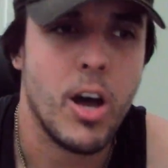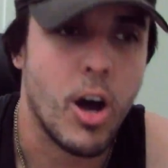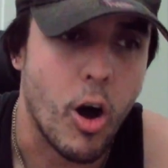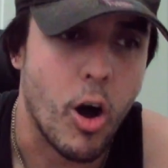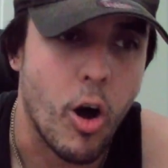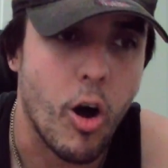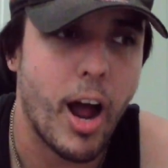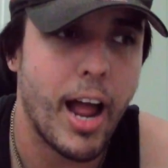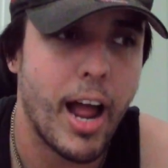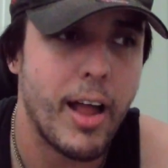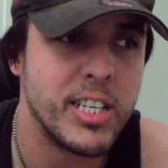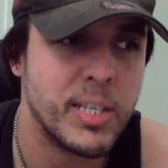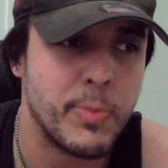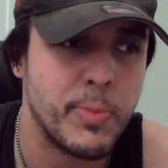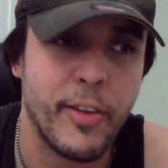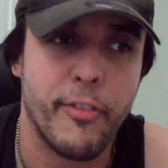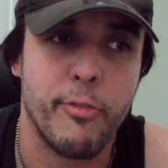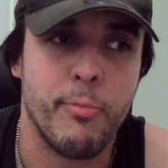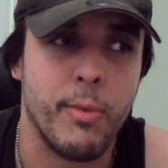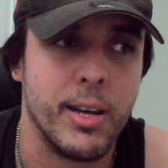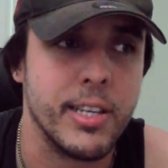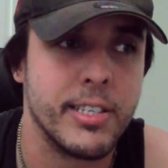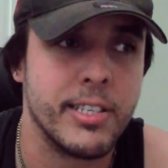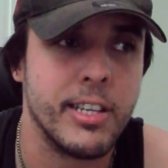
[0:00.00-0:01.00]
I speak
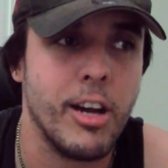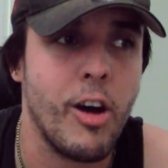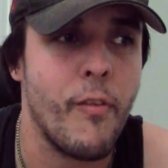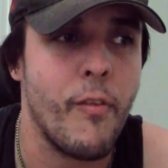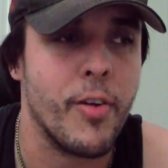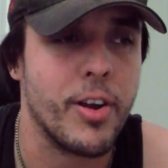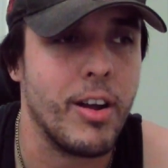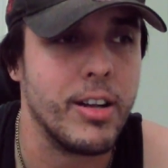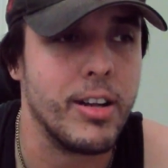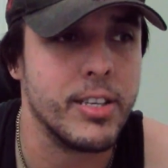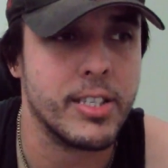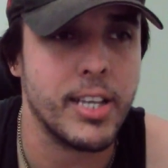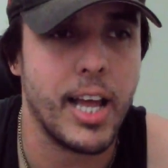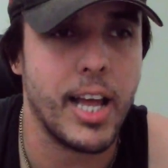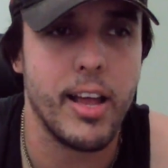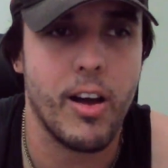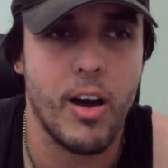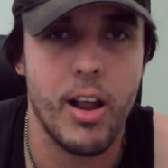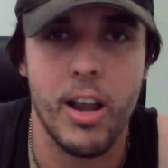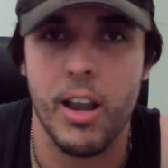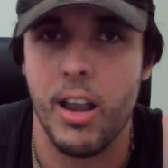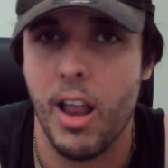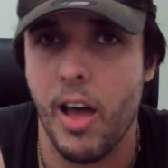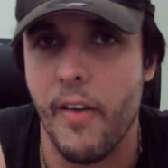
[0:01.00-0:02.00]
for myself and I say
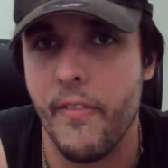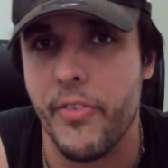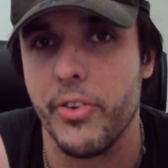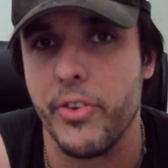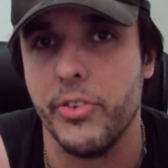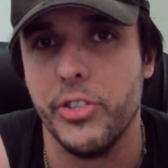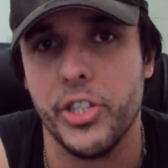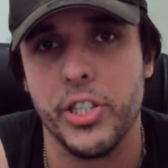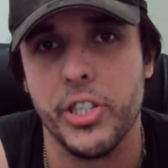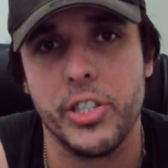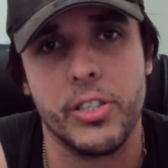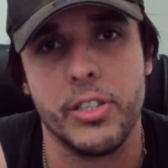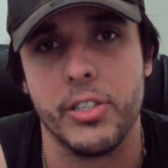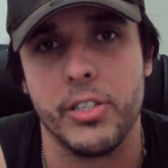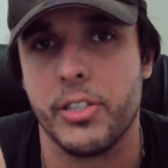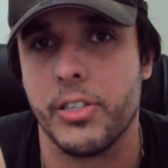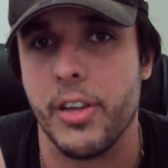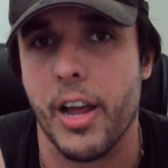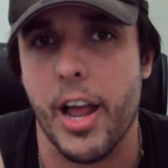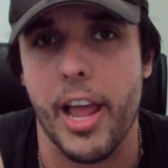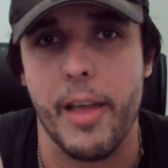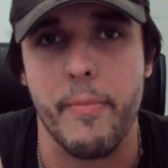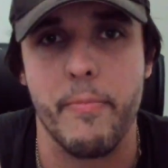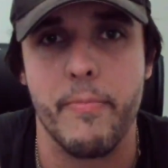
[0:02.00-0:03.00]
I love you just the
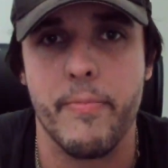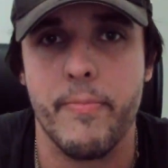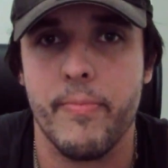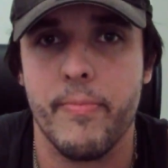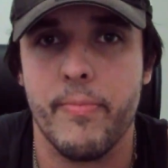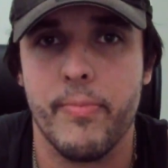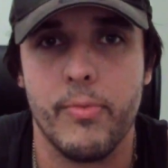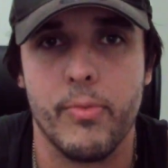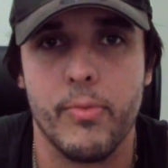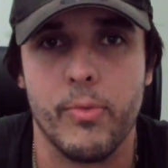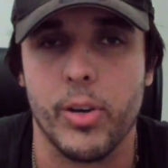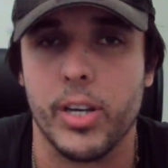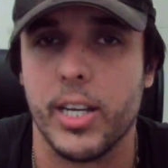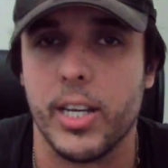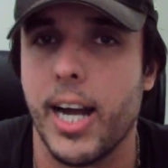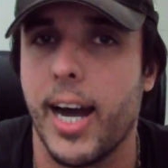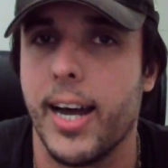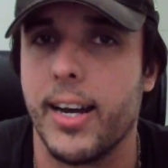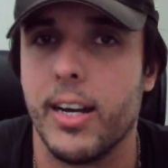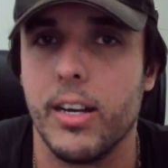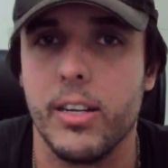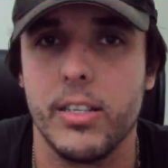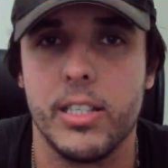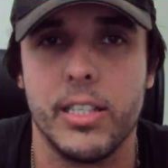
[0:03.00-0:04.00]
same,
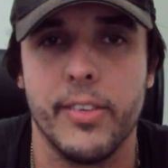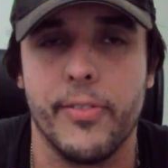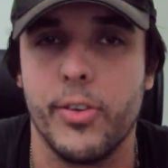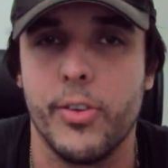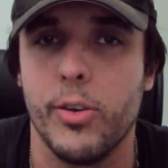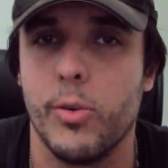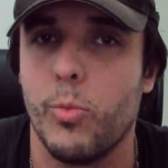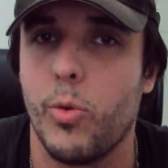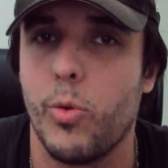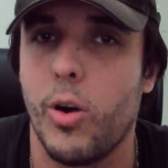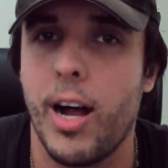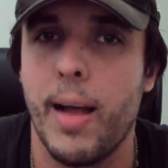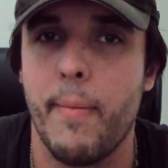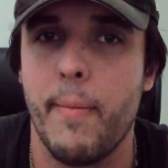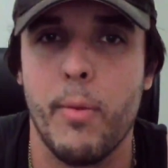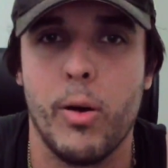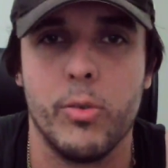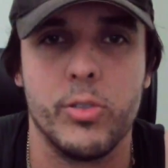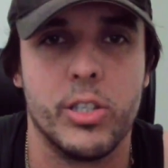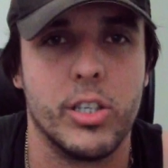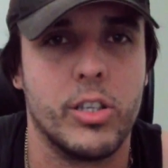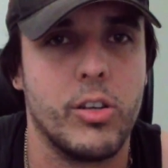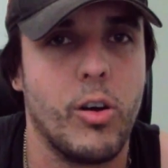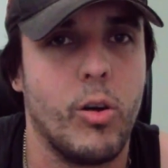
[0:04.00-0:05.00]
regardless if you're white,
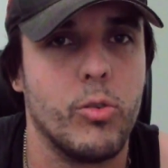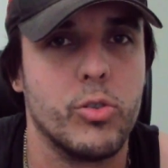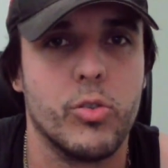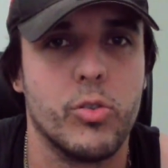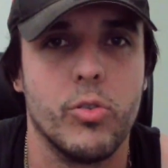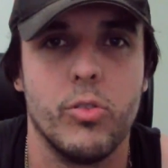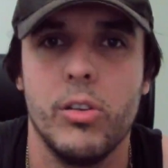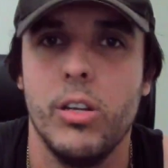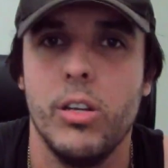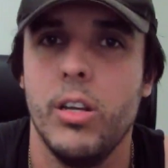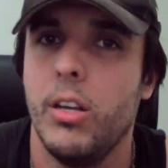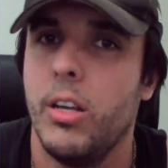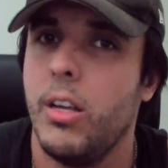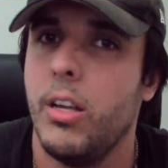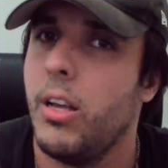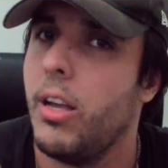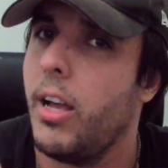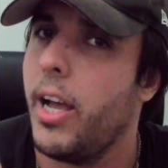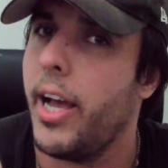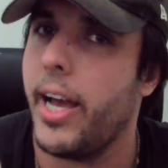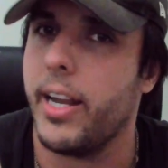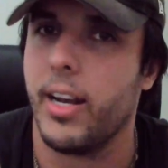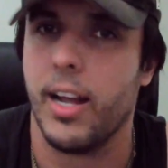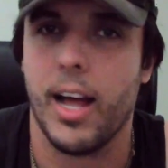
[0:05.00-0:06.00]
multicultural,
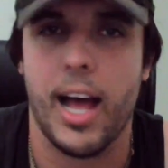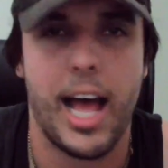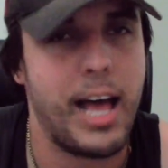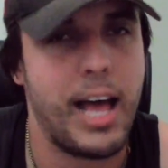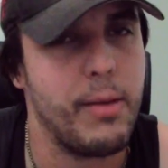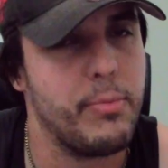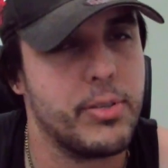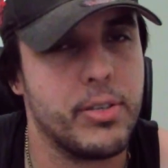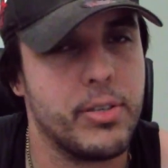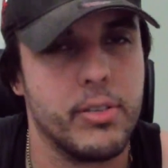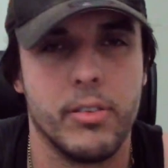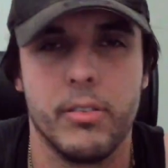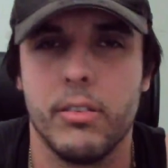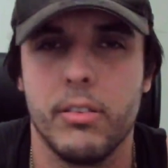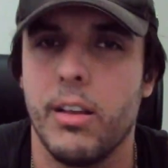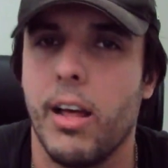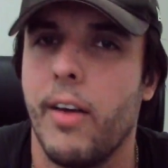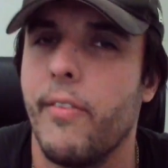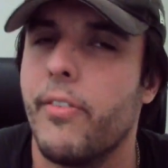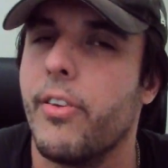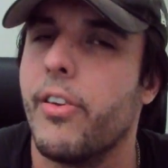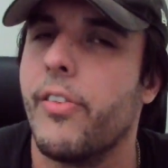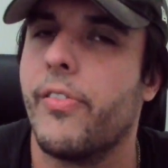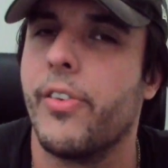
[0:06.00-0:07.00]
and I absolutely
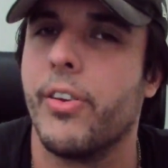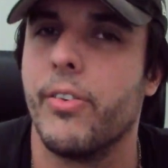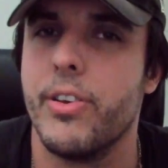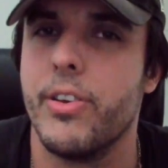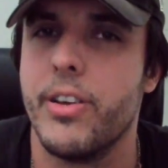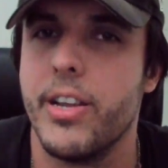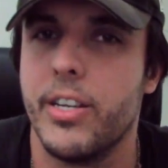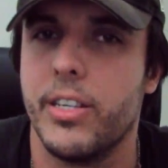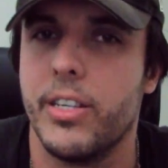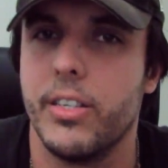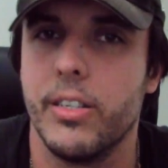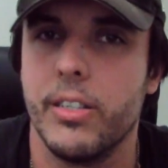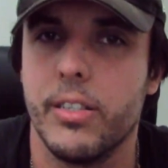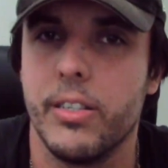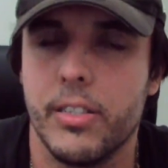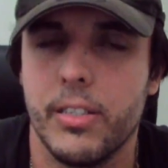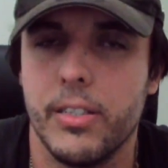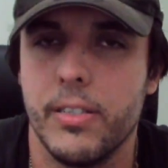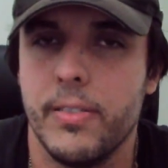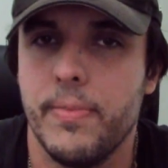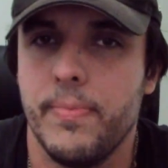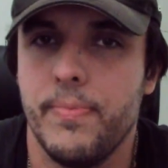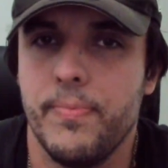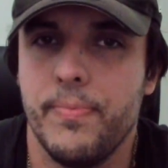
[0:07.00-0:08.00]
love you if you're
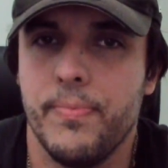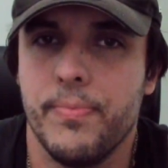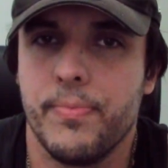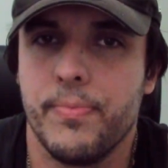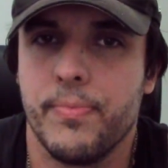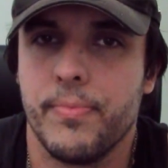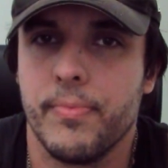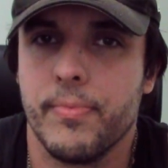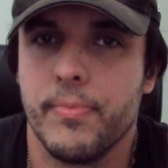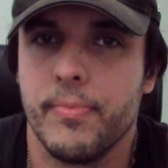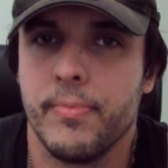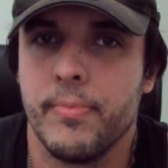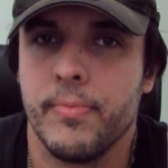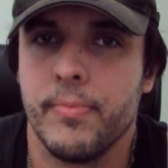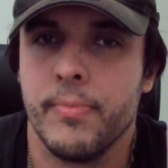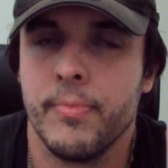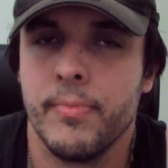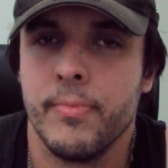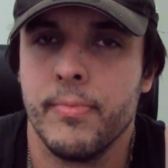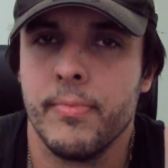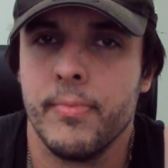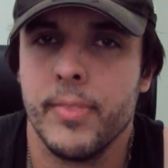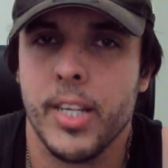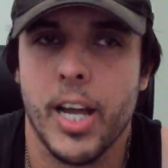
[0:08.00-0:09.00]
Indigenous.
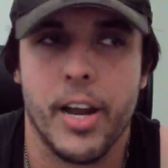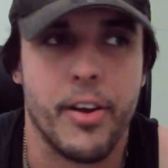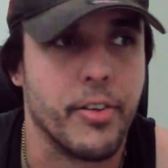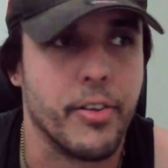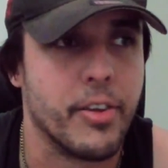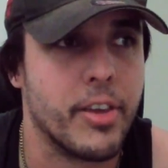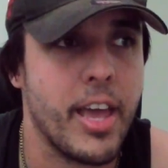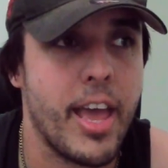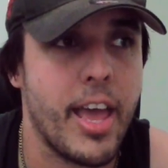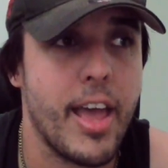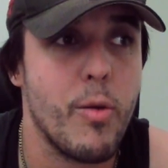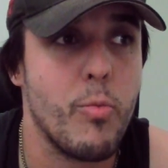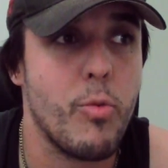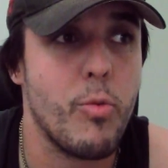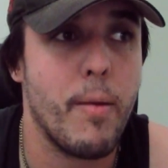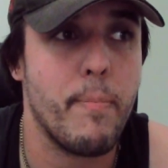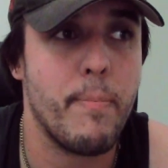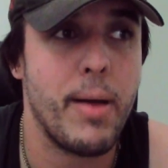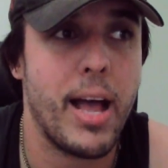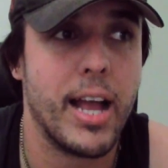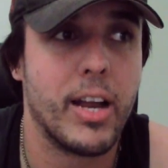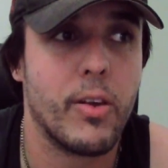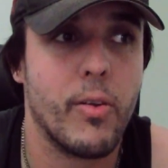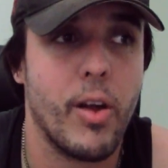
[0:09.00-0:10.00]
I don't care what
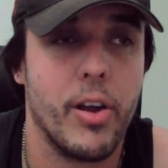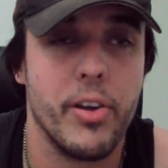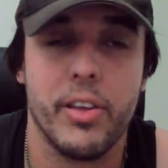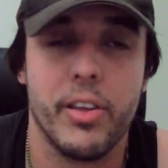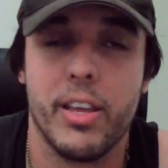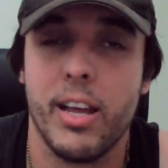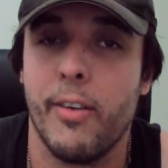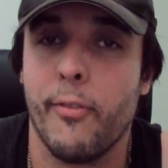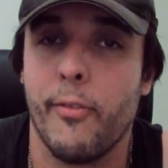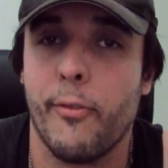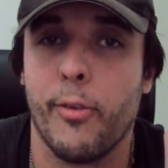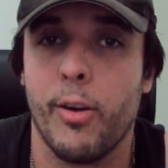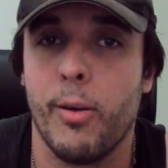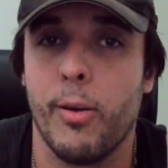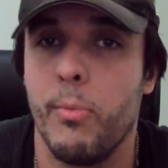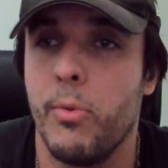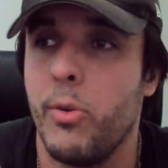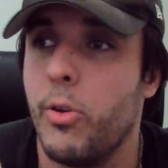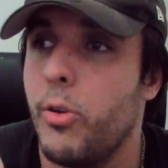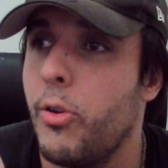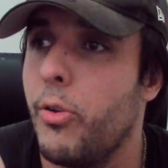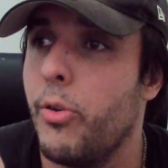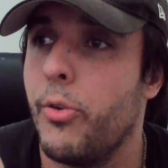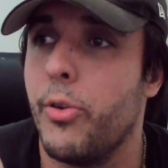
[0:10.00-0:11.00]
background you come
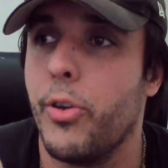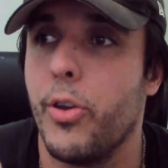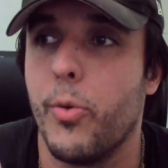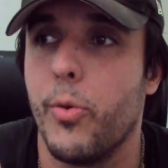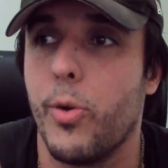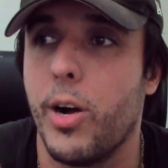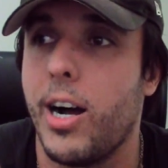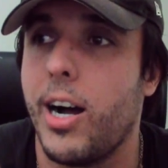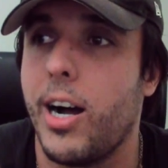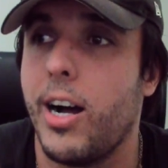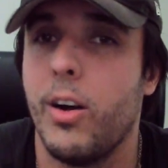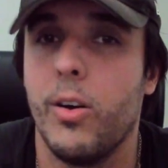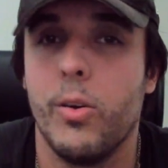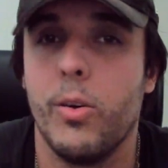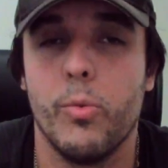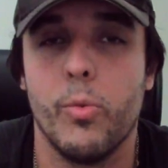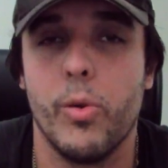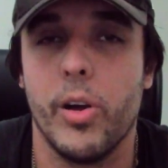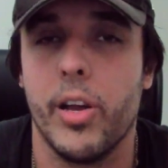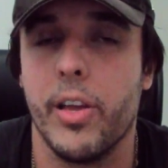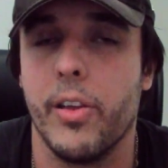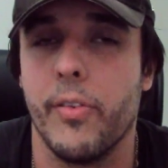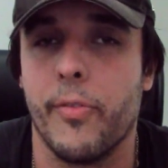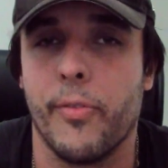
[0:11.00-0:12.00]
from, who you are,
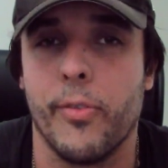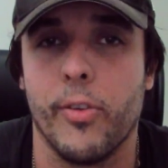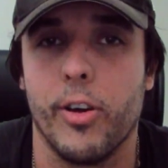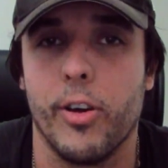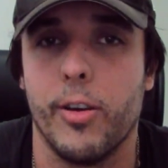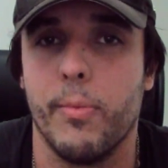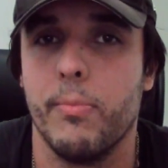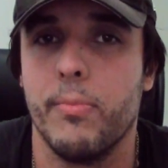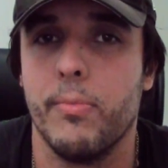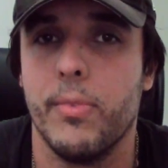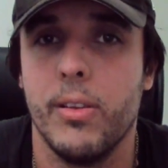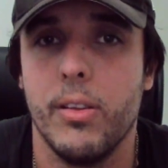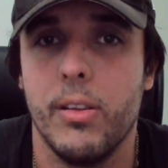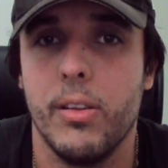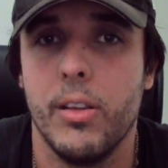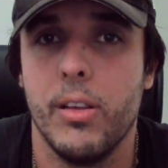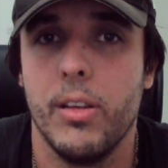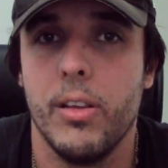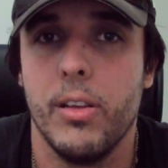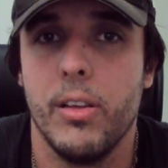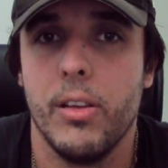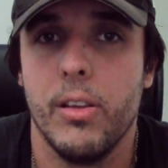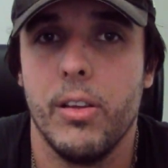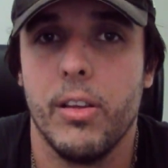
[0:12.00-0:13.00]
where you're from,
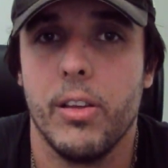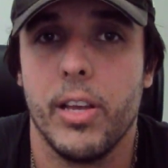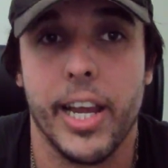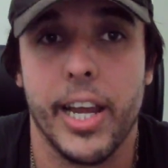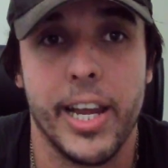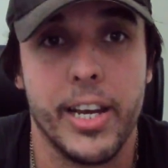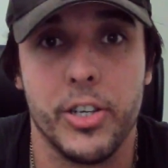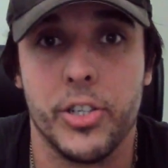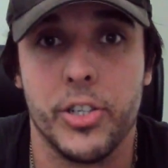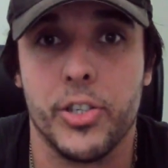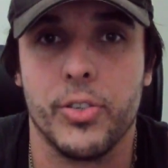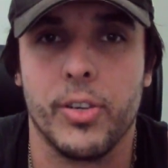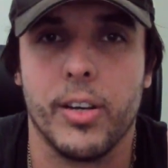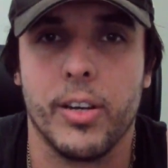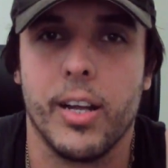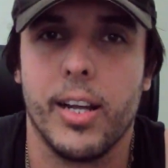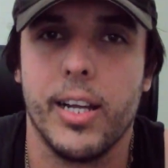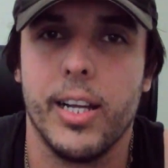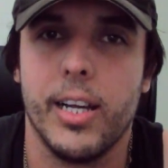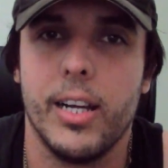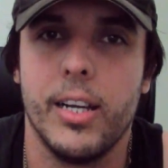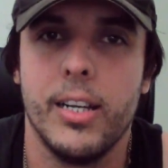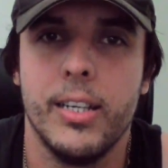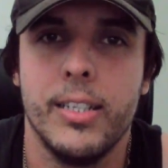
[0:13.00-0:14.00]
in
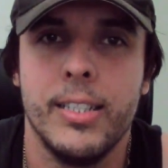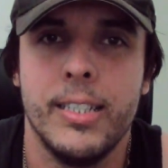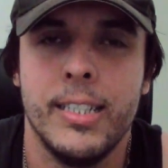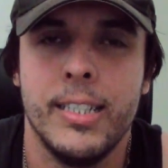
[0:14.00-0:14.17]
Australia.